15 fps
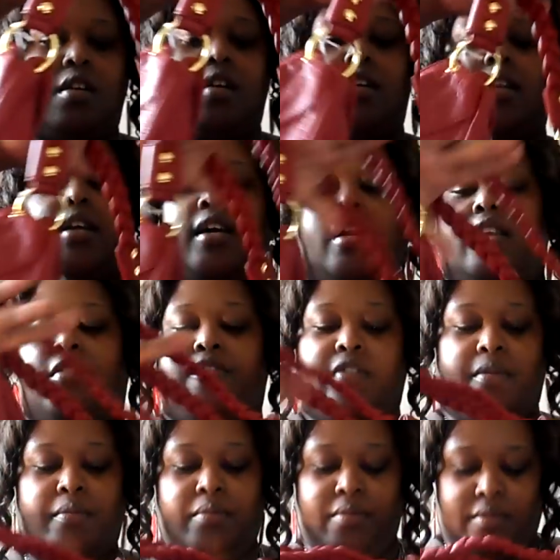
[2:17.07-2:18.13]
and I got it from
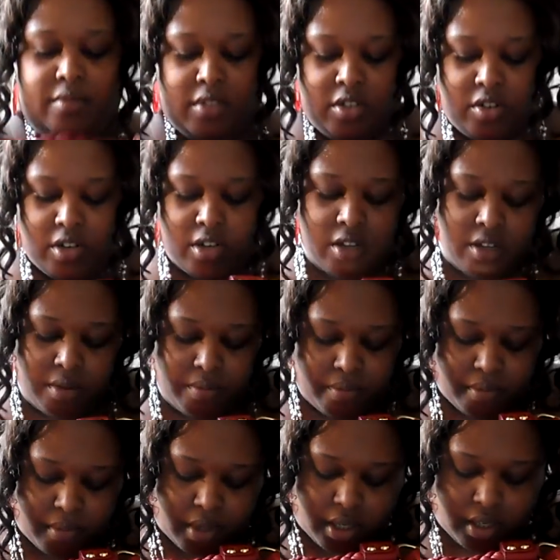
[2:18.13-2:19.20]
Grub
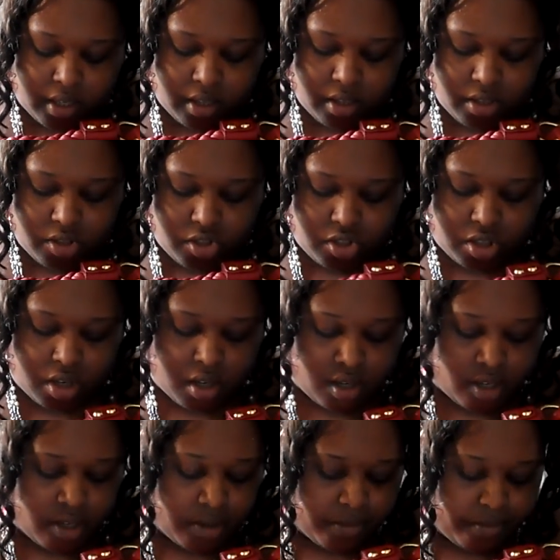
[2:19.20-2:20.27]
My
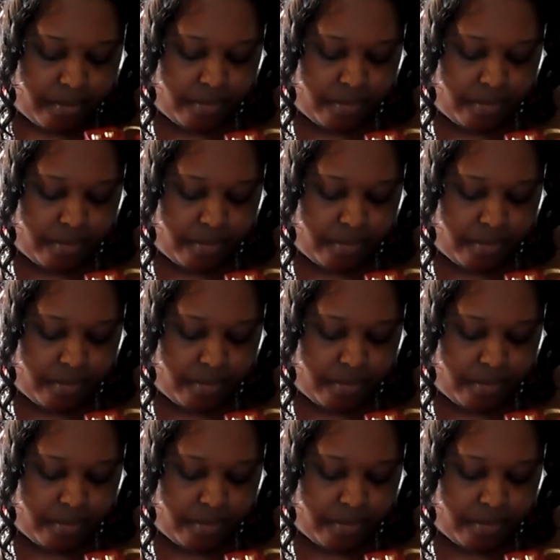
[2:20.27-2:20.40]
Job